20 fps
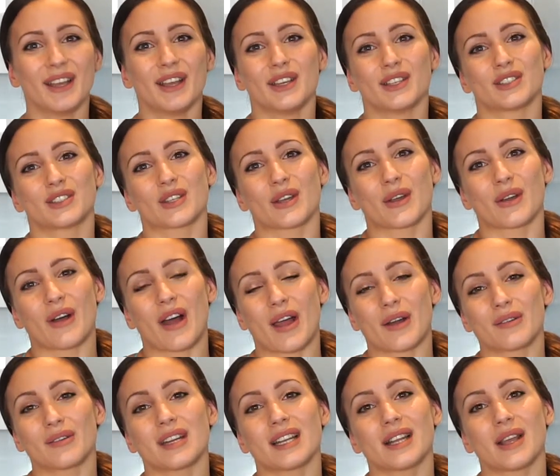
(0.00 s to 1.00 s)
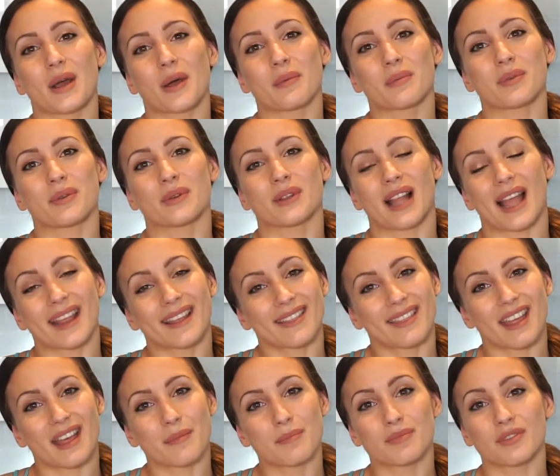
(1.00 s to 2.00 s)
So I really hope you like
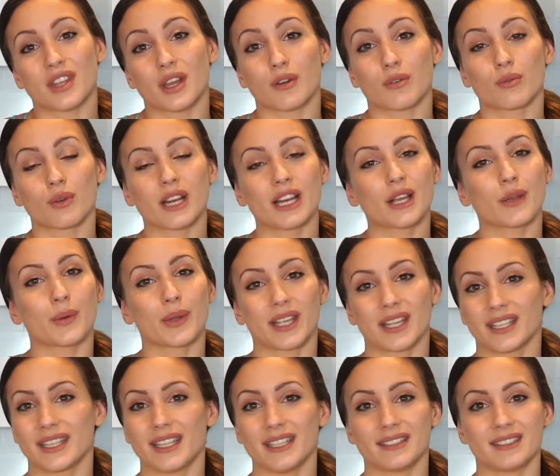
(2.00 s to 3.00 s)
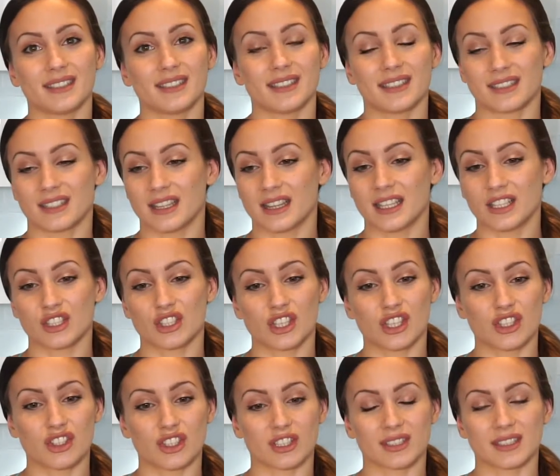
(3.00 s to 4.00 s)
them. They're really quick and easy. It's
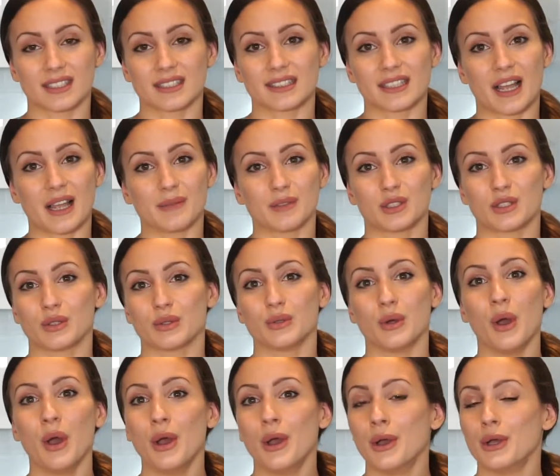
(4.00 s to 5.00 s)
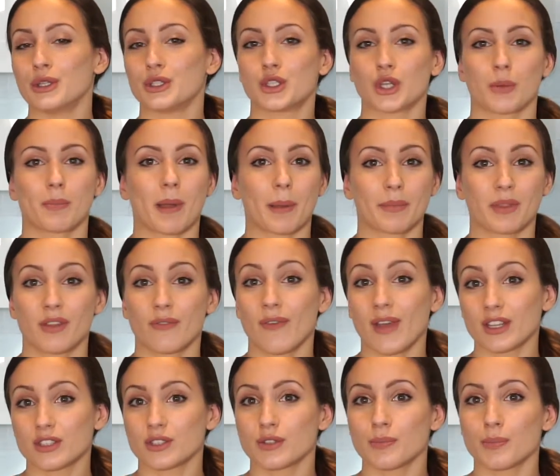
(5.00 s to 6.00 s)
literally just the time to chop up the
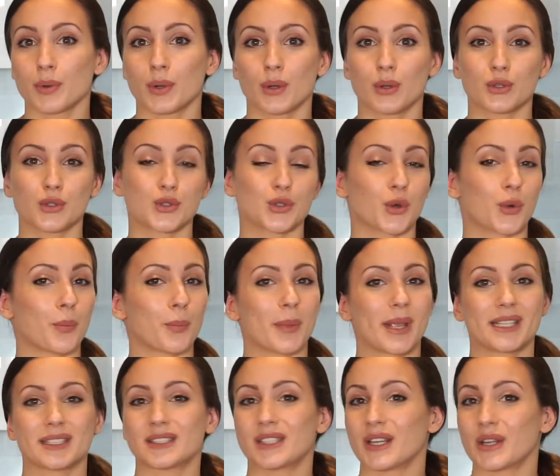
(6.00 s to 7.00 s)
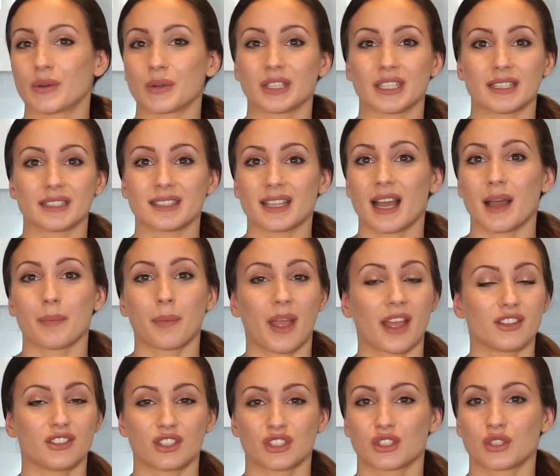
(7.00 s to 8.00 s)
vegetables or mix the ingredients up
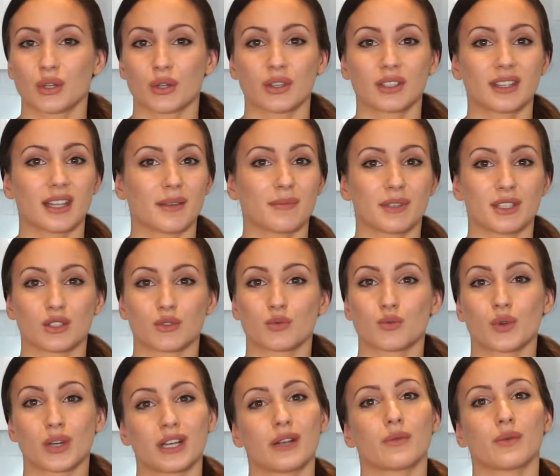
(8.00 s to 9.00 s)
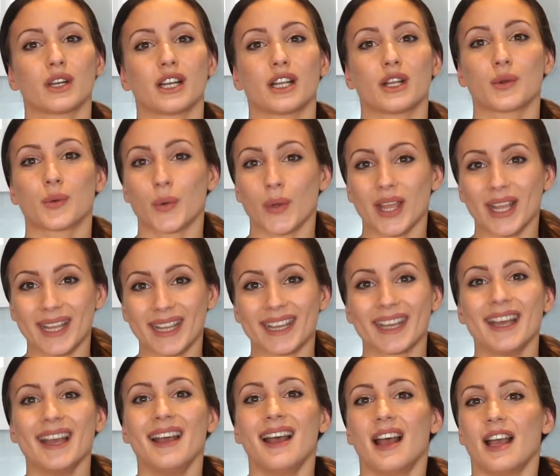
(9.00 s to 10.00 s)
and just cook them. It's really
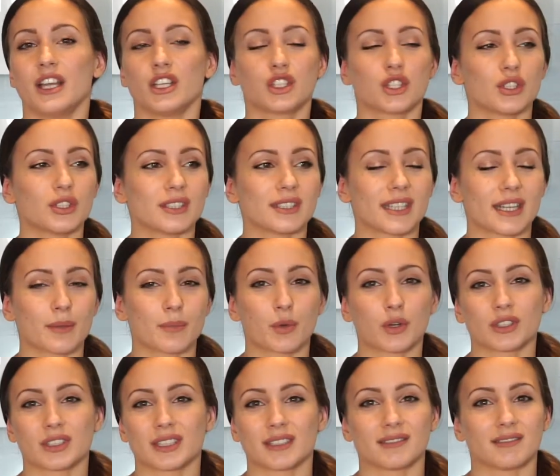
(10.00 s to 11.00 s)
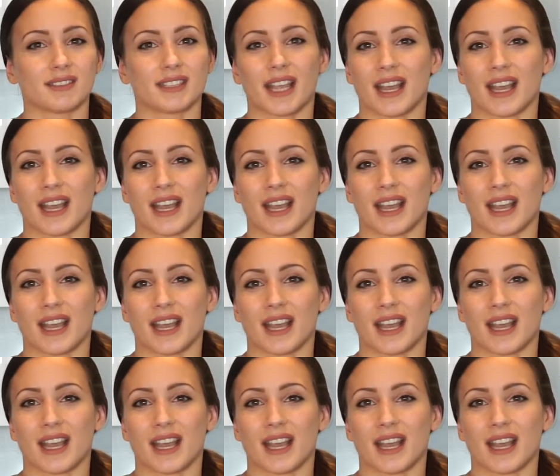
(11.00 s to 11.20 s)
quick. It shouldn't take more than